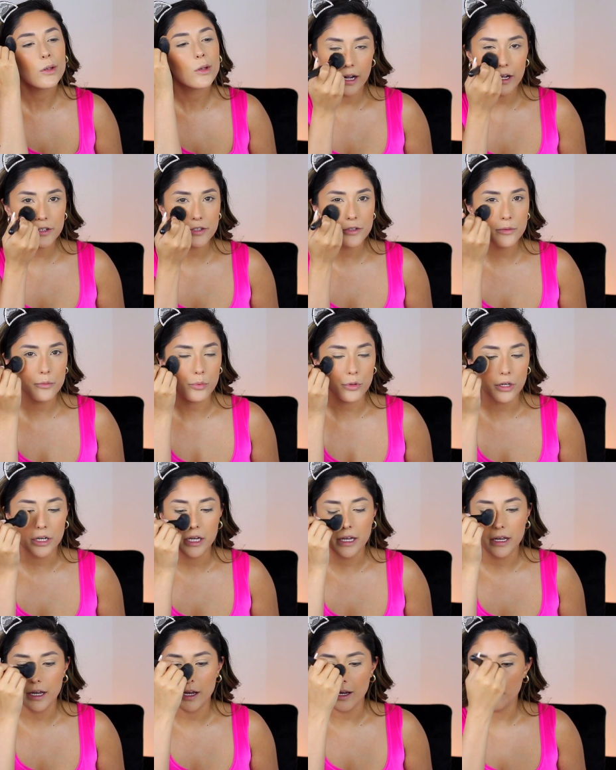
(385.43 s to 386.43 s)
I also
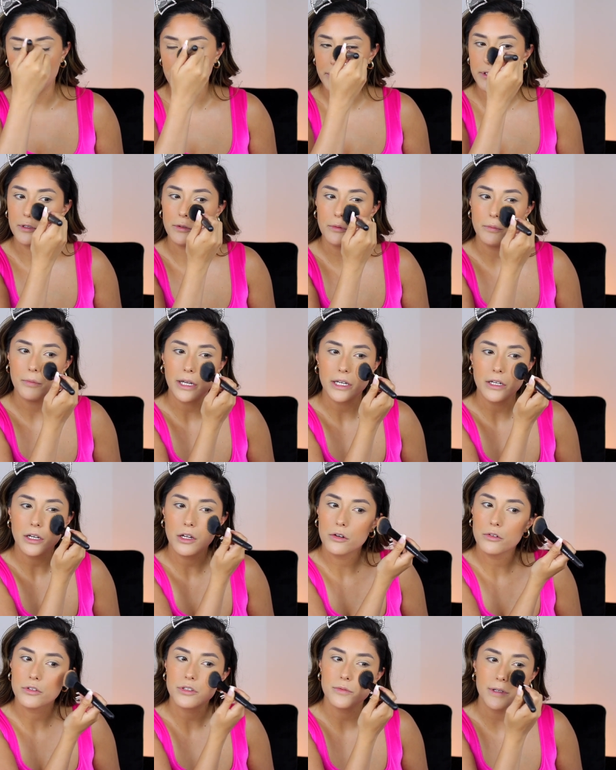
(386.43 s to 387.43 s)
bring it up to my
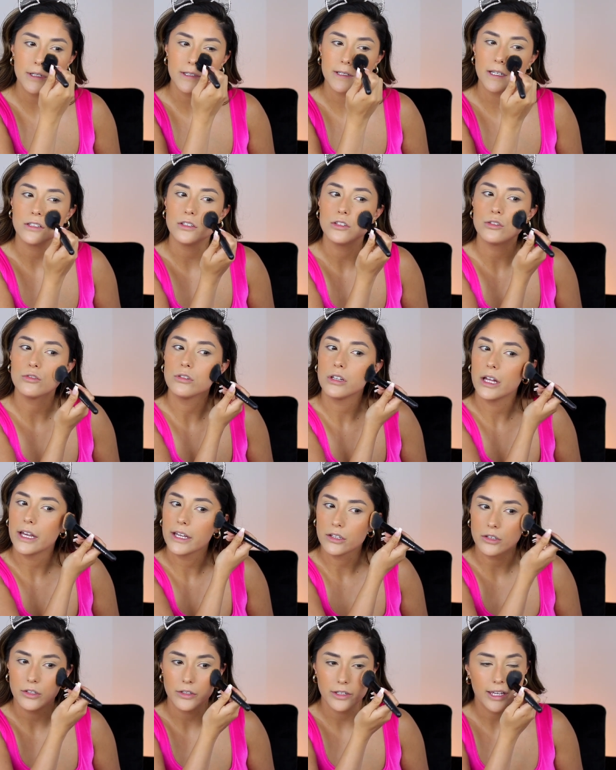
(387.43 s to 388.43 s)
nose because I do
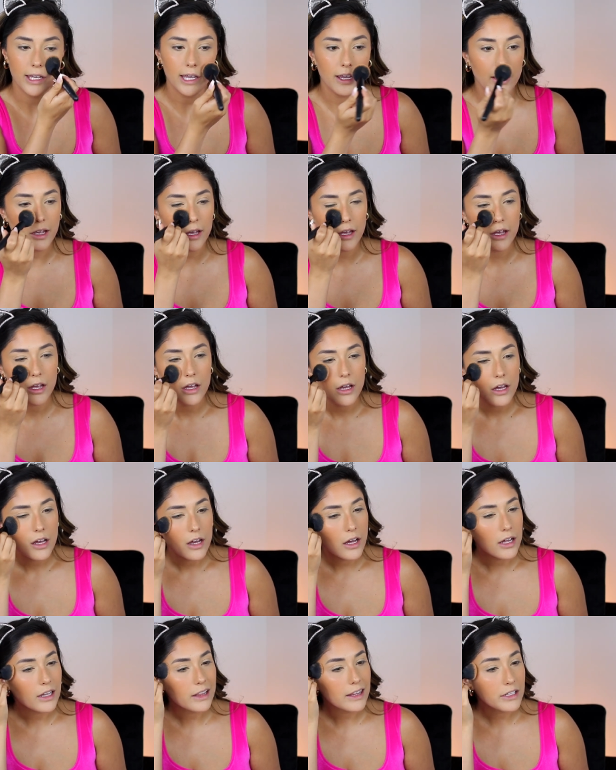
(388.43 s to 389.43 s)
like looking
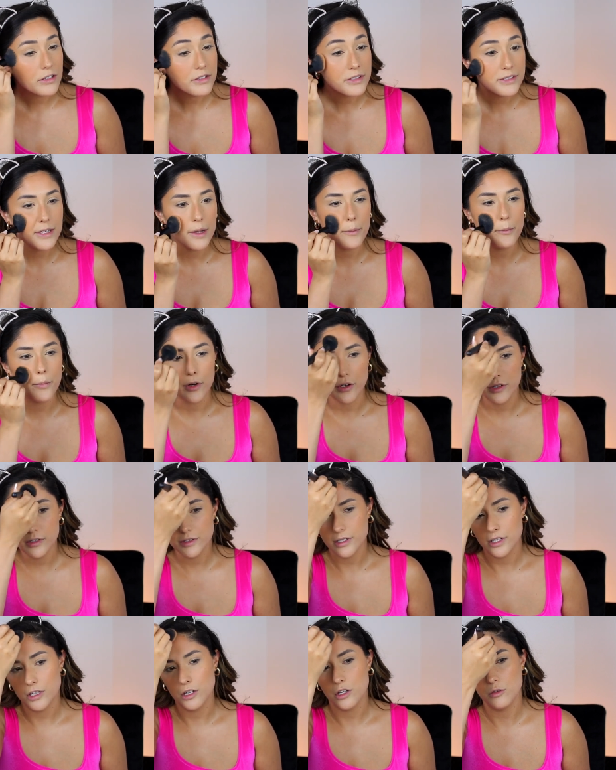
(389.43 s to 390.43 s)
a little
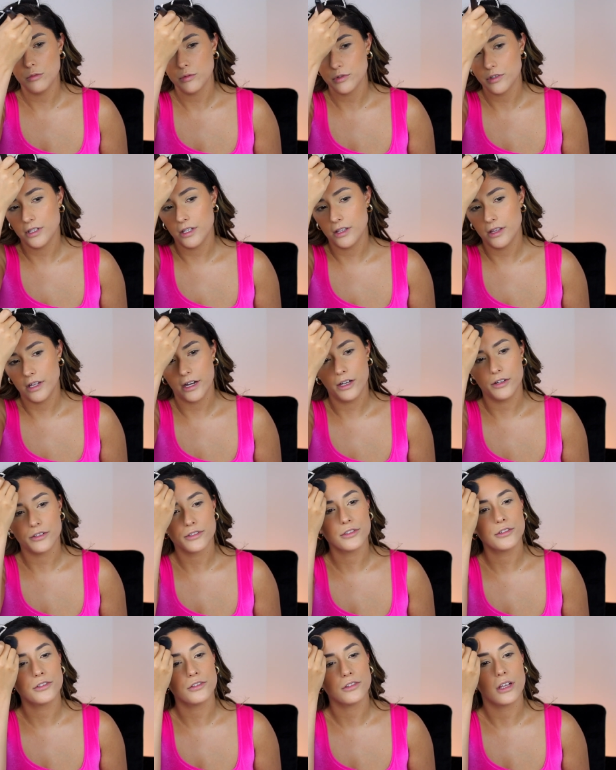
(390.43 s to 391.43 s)
sunburnt and you will see that I
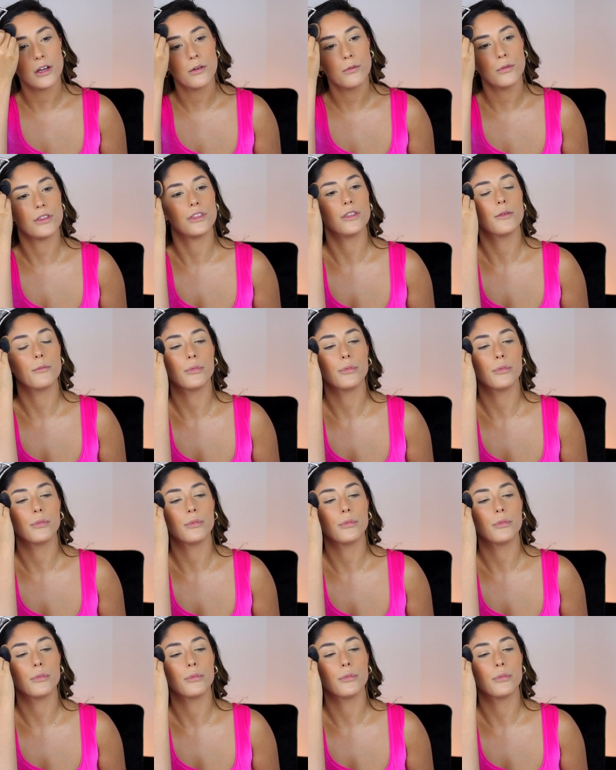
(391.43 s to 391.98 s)
also do that with the